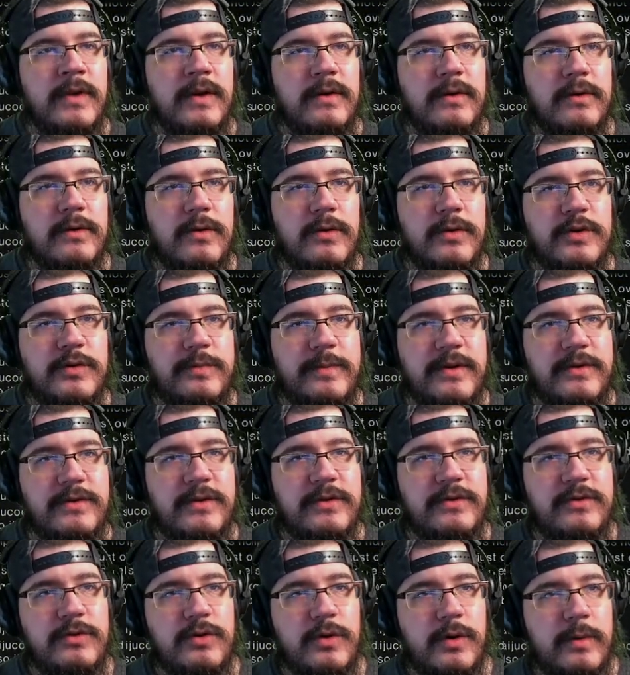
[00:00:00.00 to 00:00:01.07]
Core experience is
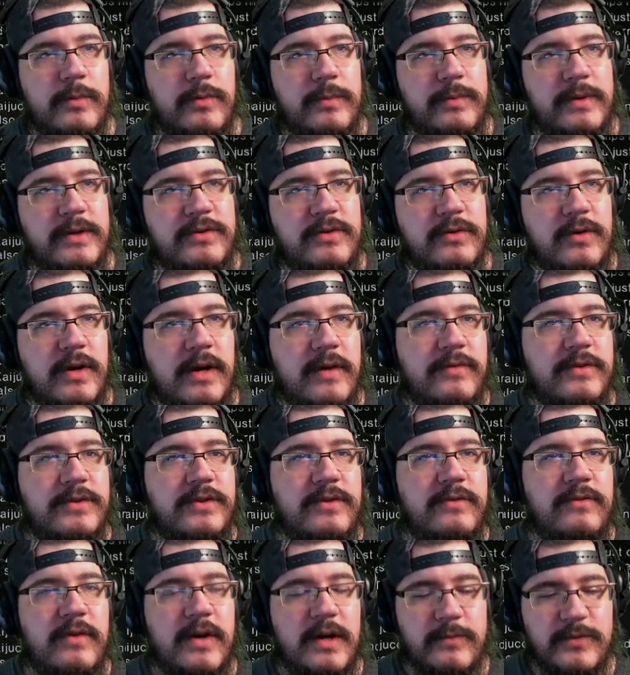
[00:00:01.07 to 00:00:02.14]
enjoyable, plus the graphics
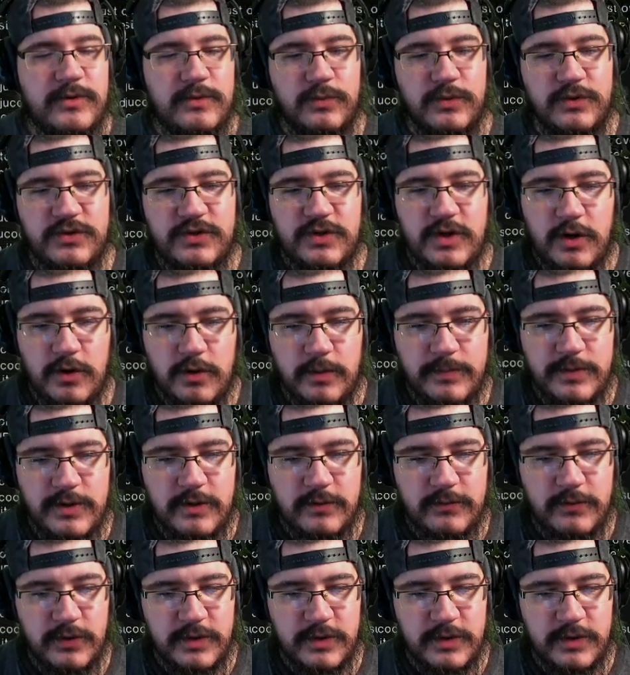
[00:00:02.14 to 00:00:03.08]
environments were so beautiful.